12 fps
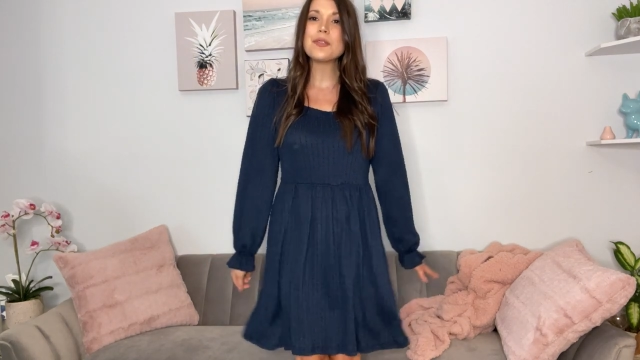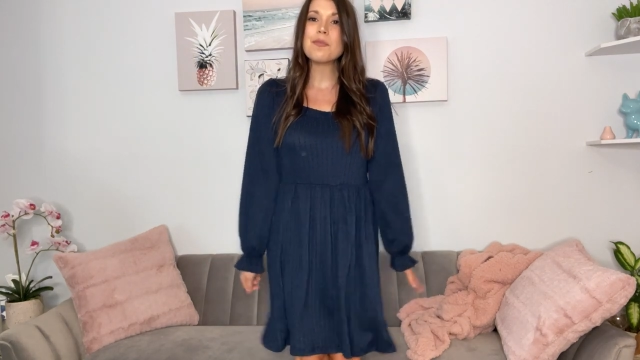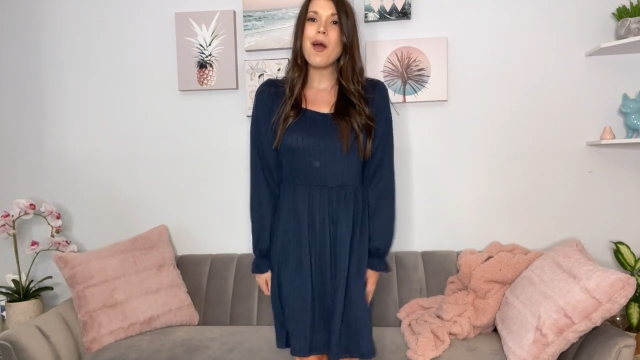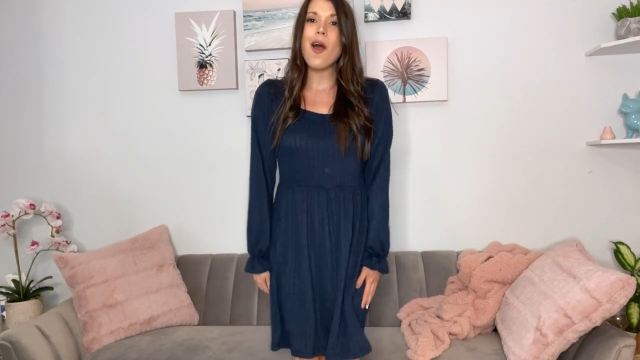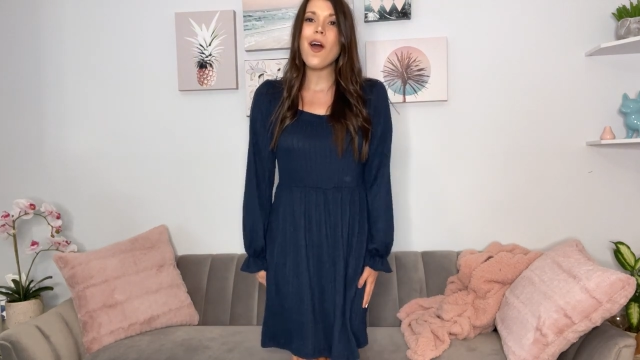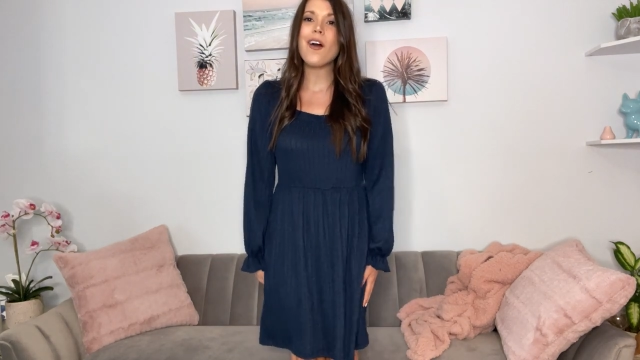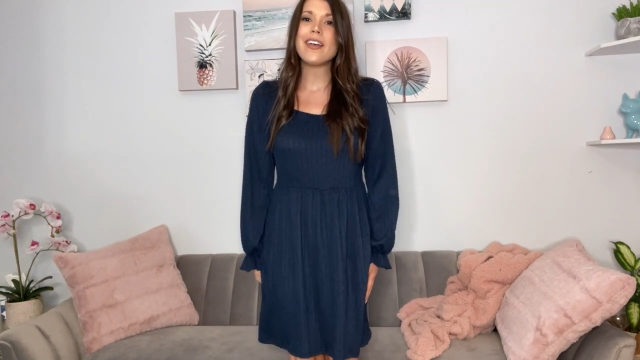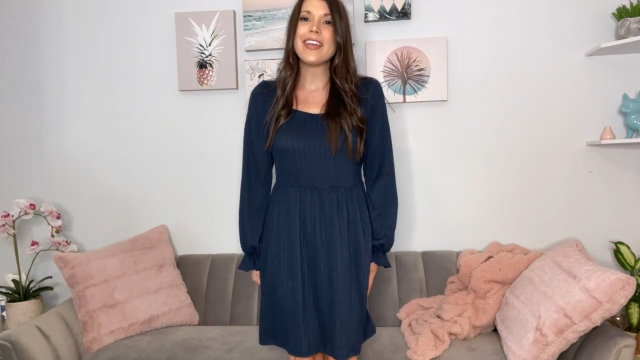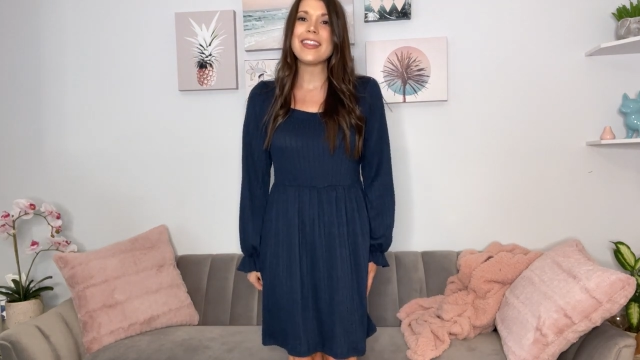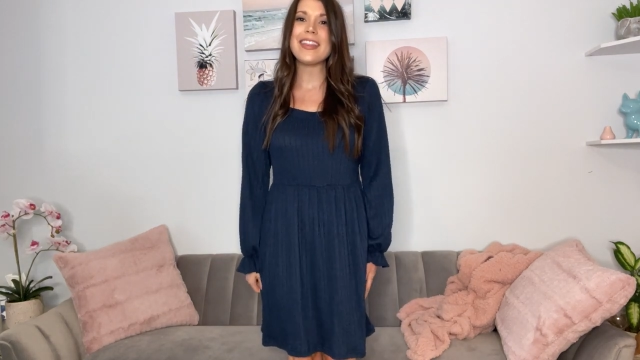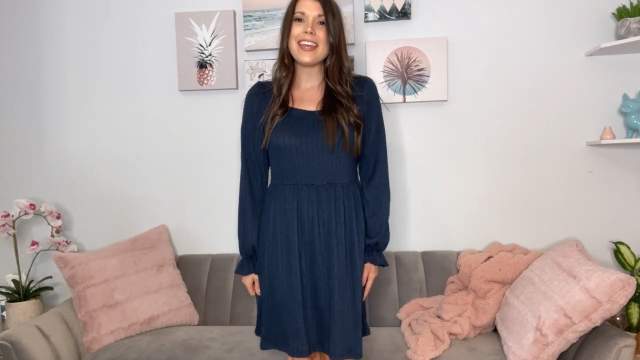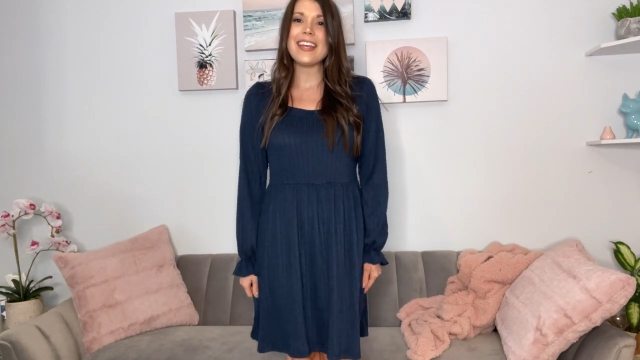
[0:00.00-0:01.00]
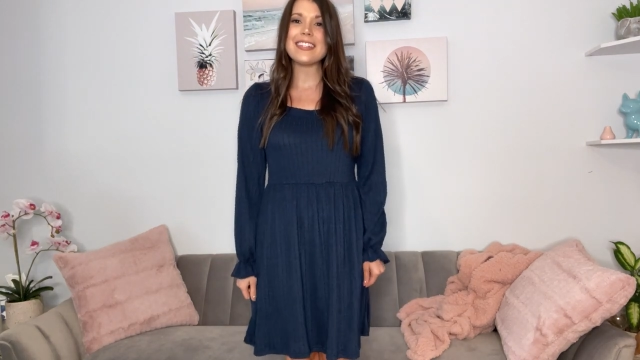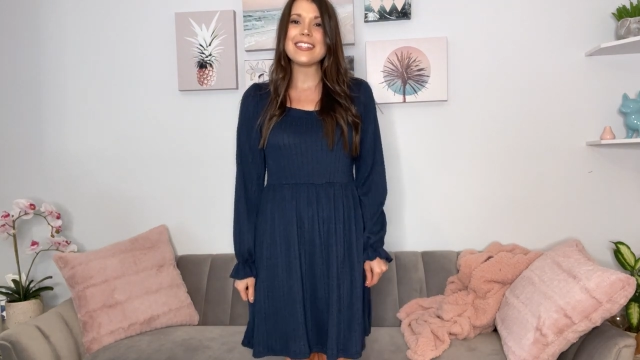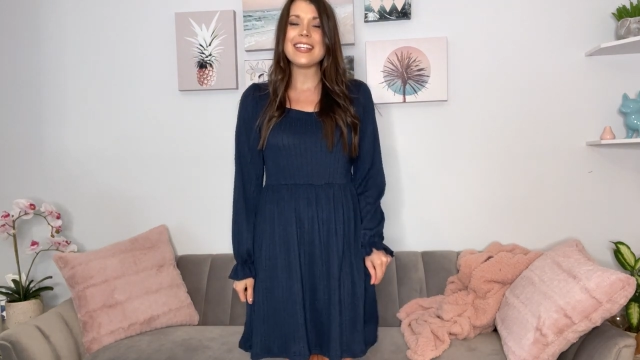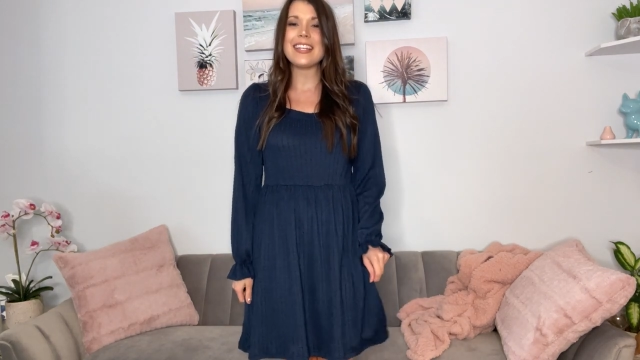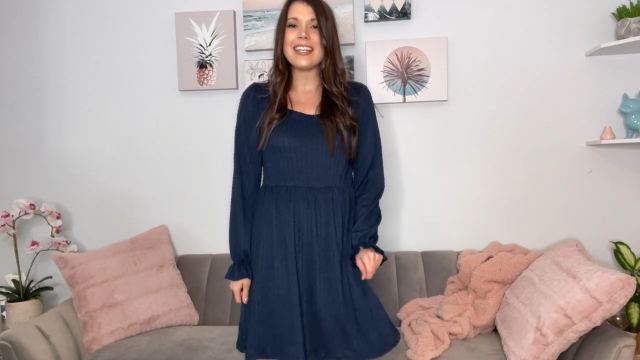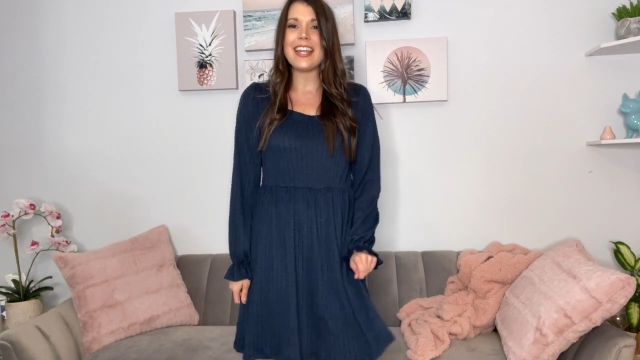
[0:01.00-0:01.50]
small in this
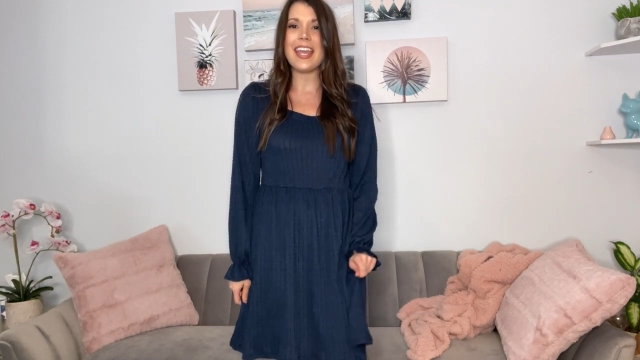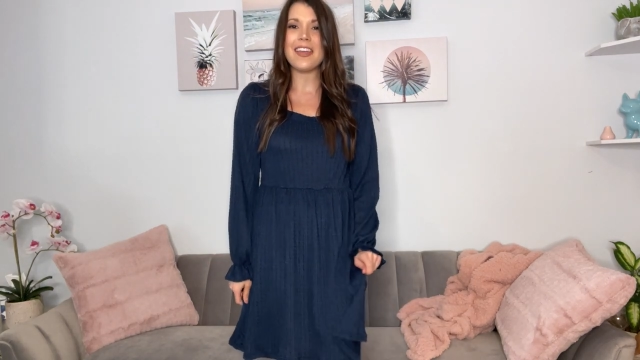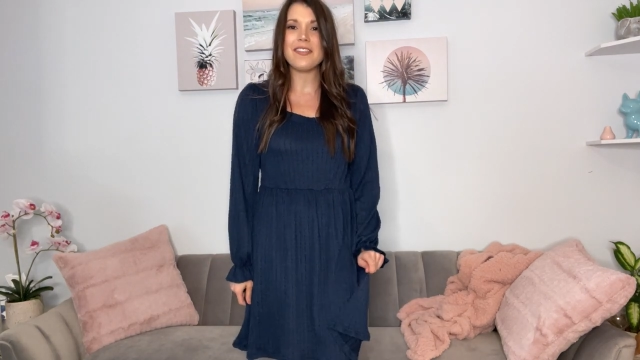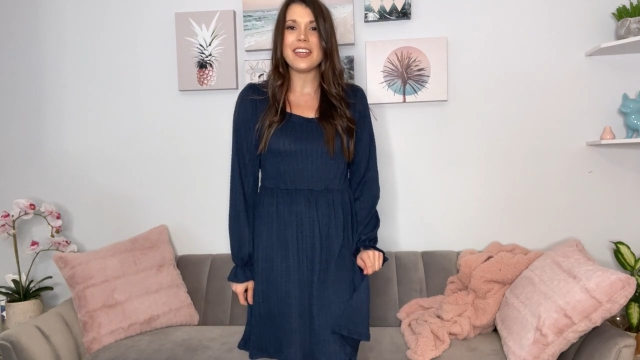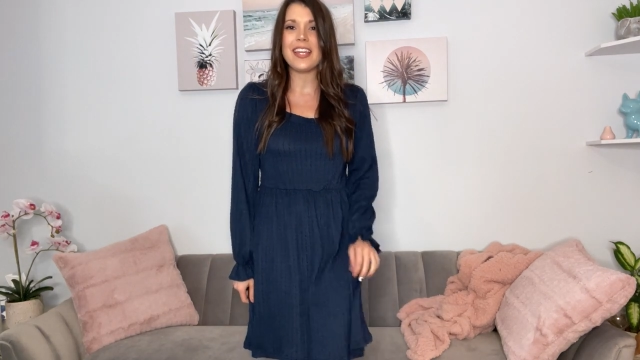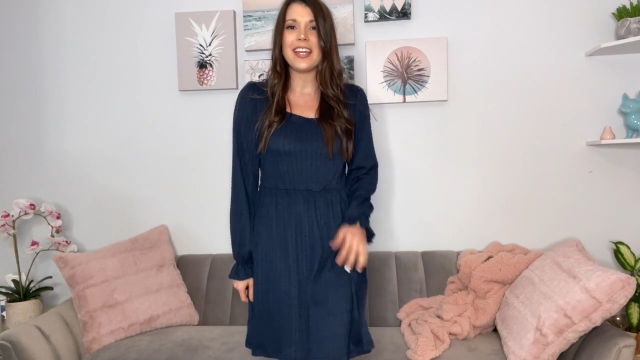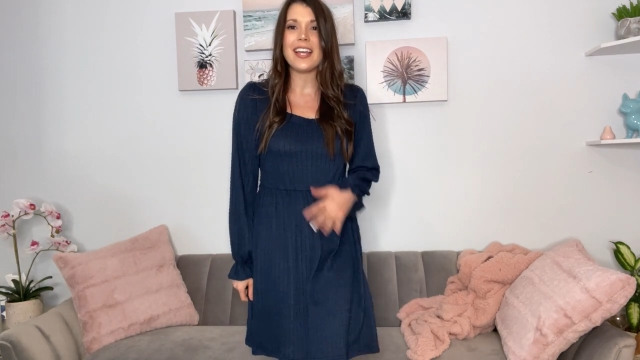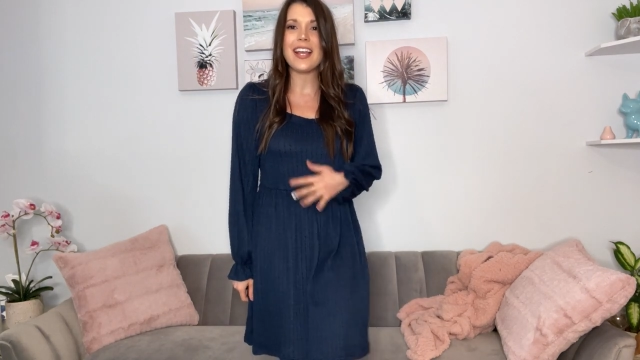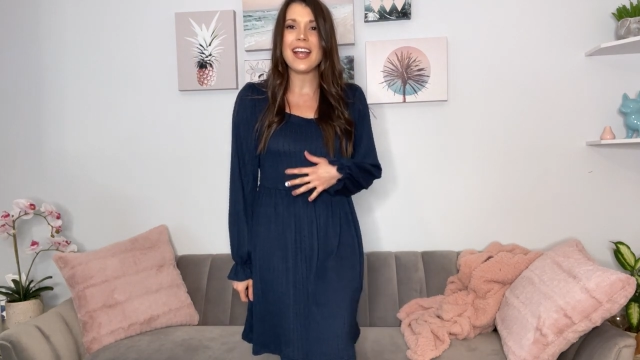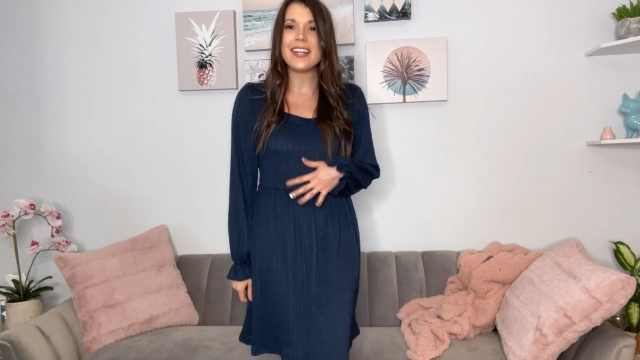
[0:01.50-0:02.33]
navy